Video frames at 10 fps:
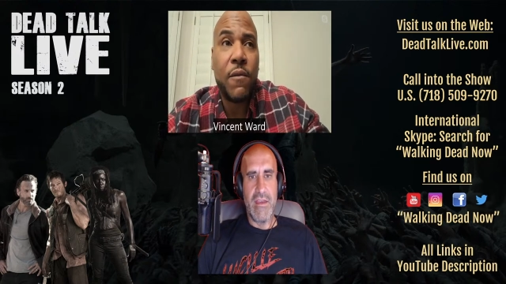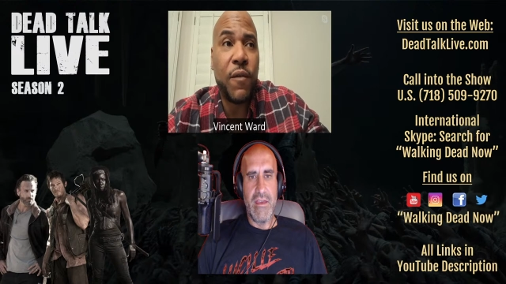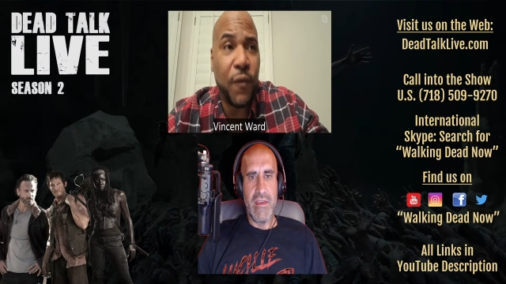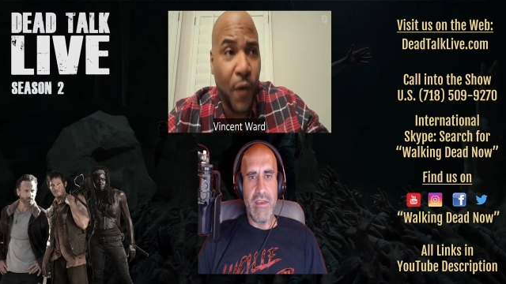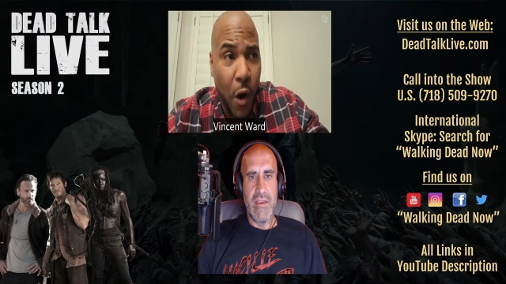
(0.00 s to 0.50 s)

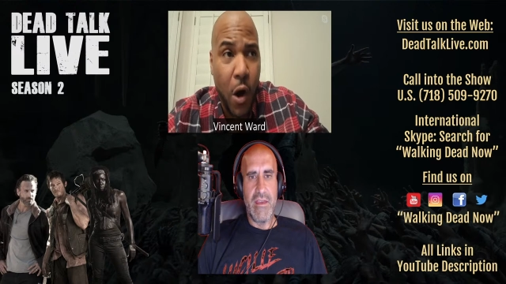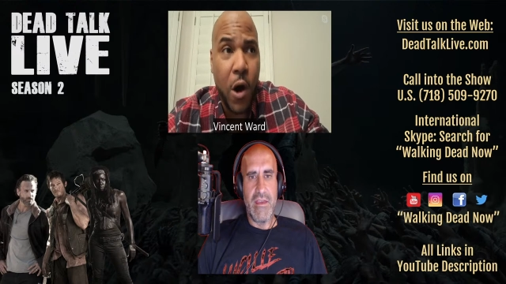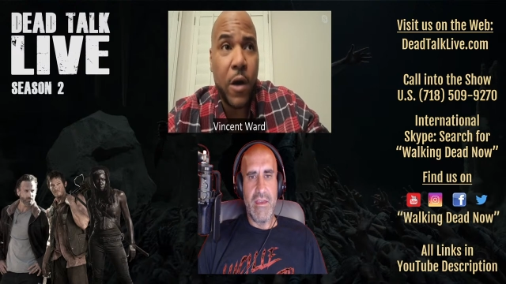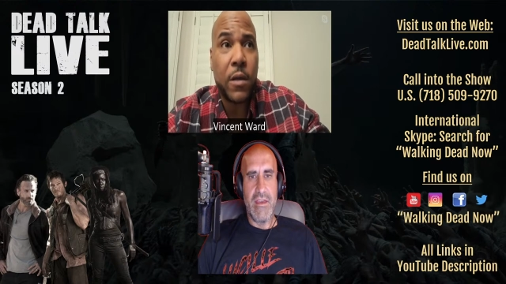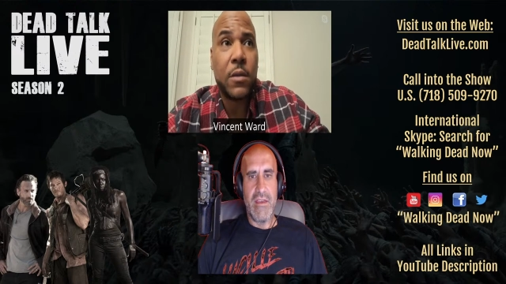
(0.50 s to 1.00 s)

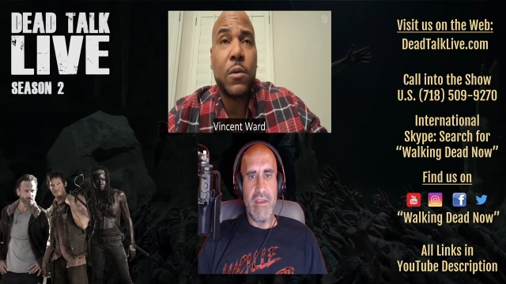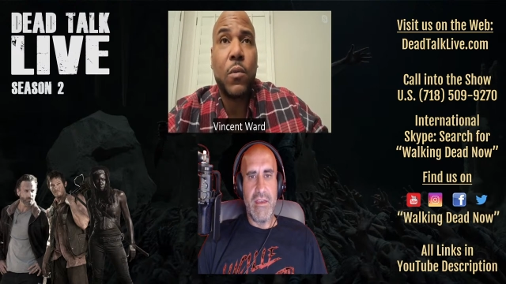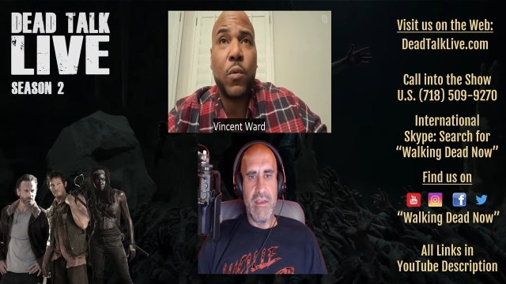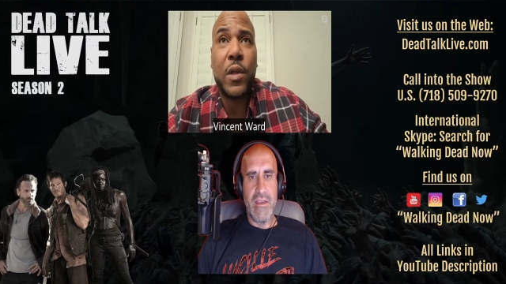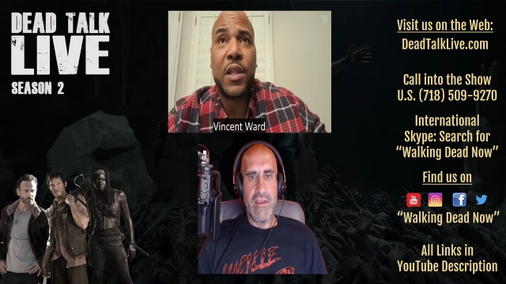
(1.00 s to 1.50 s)
Speaker 1: far
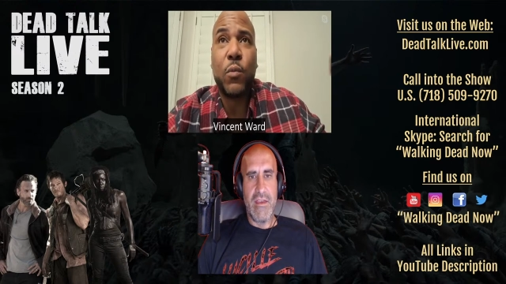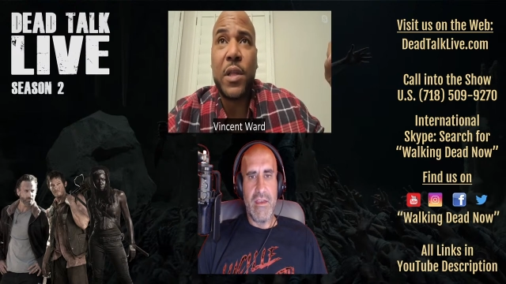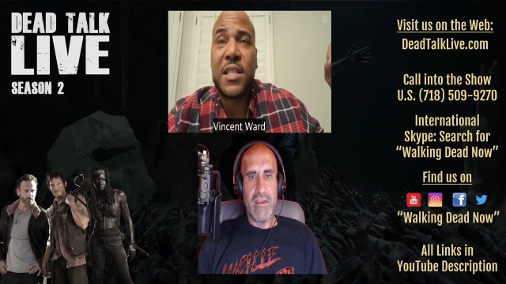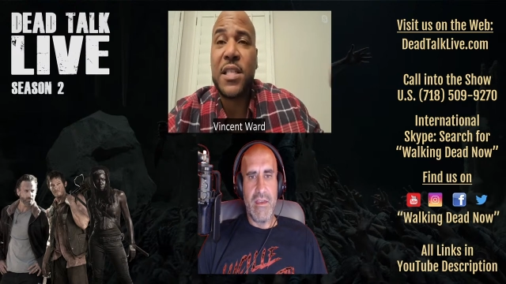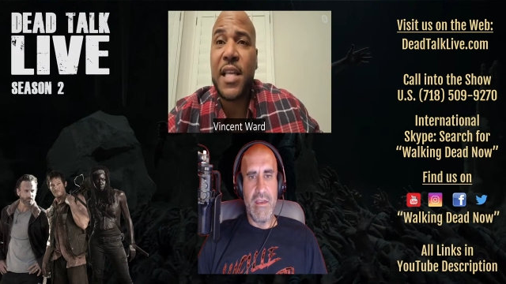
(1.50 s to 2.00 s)
with
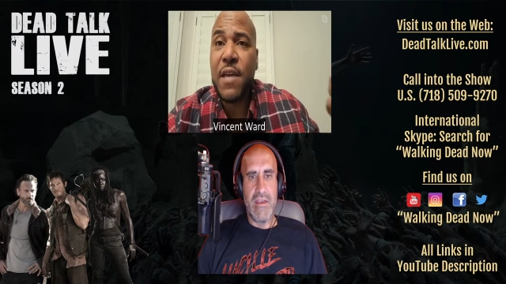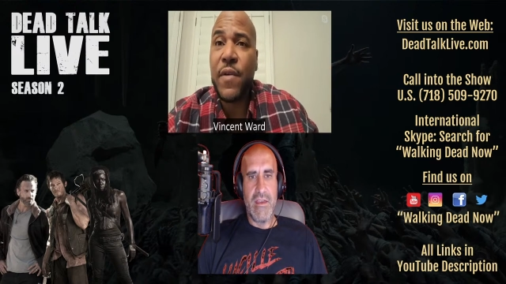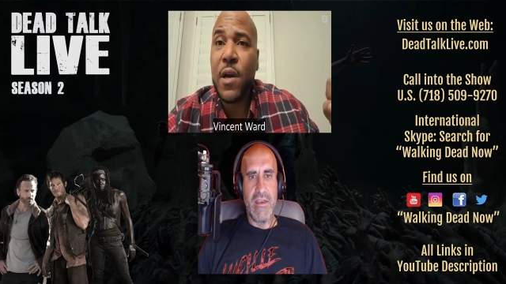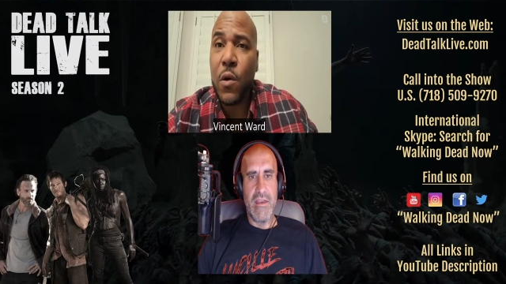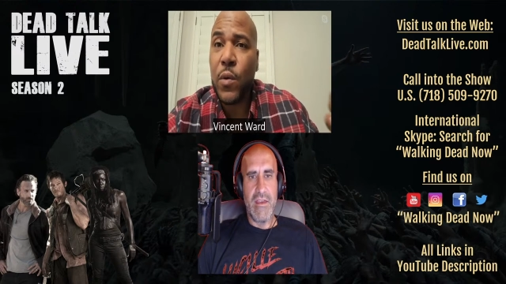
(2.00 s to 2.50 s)
with
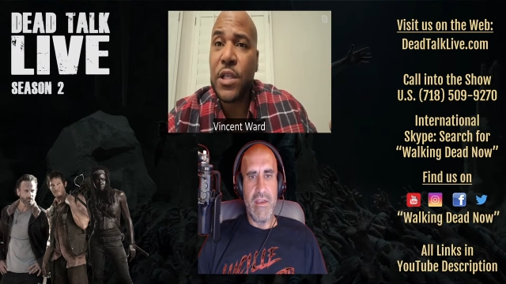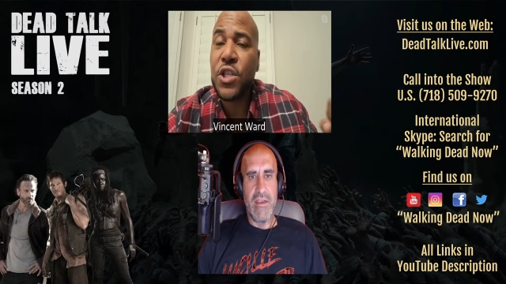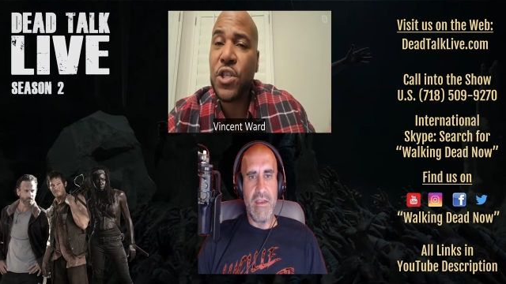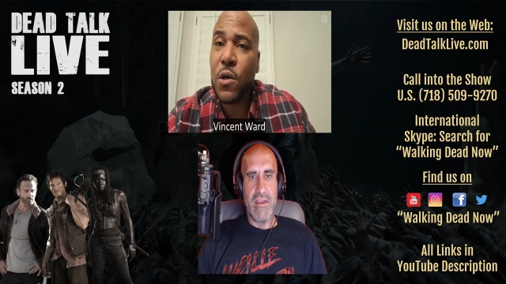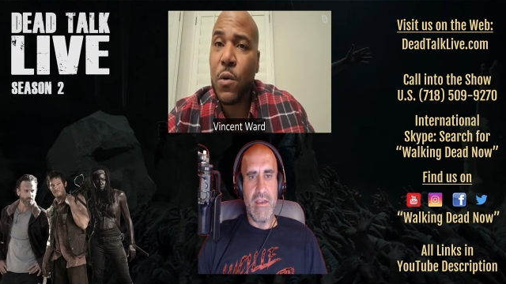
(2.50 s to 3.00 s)
Steven on his
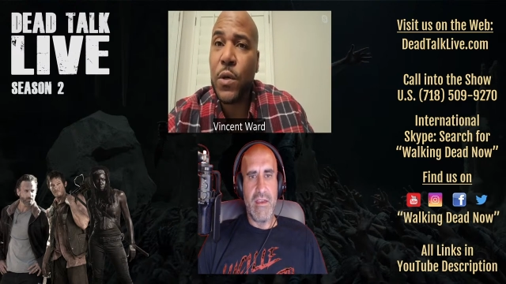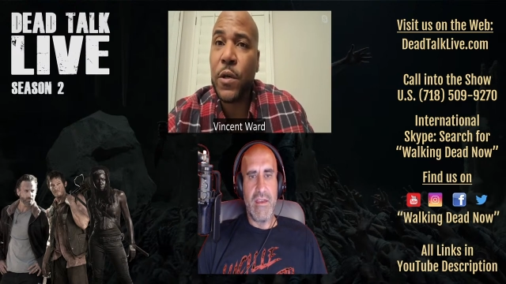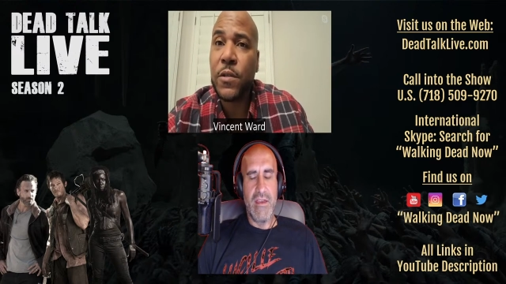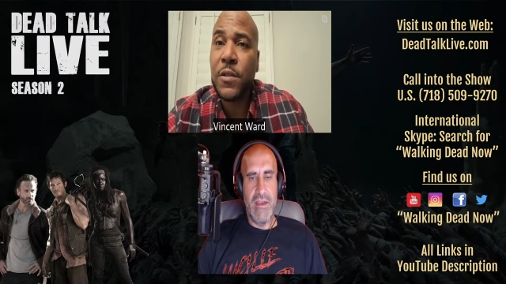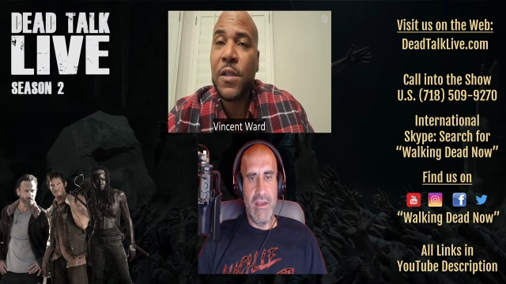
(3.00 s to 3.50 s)

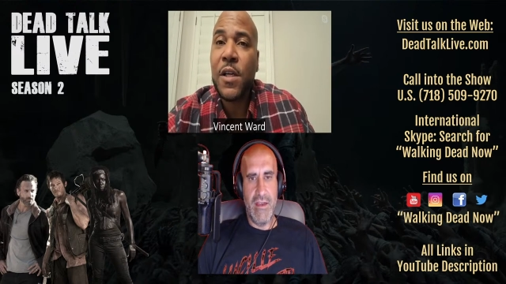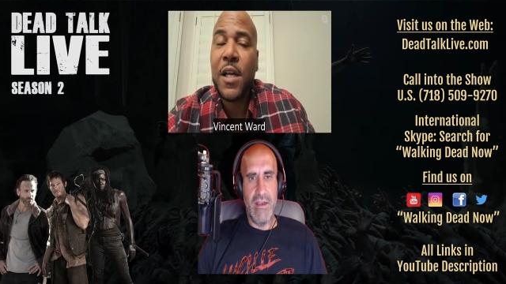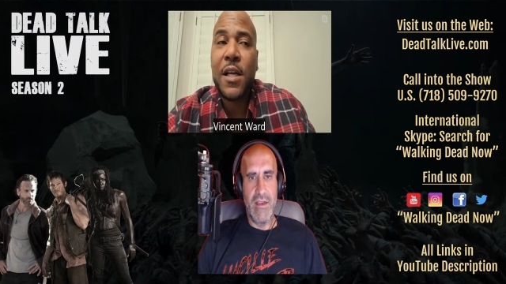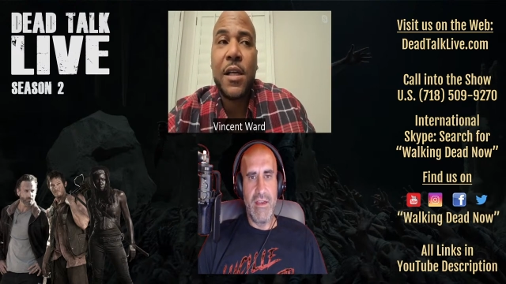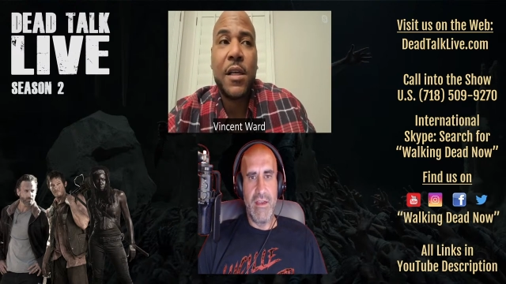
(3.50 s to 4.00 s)
shoulder,
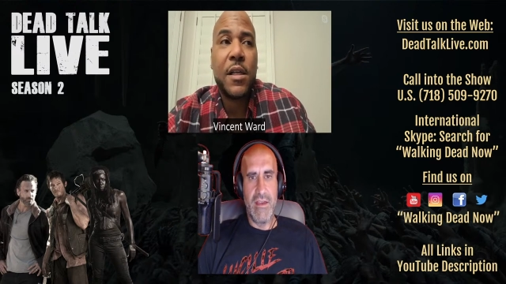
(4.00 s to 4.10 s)
uh-huh.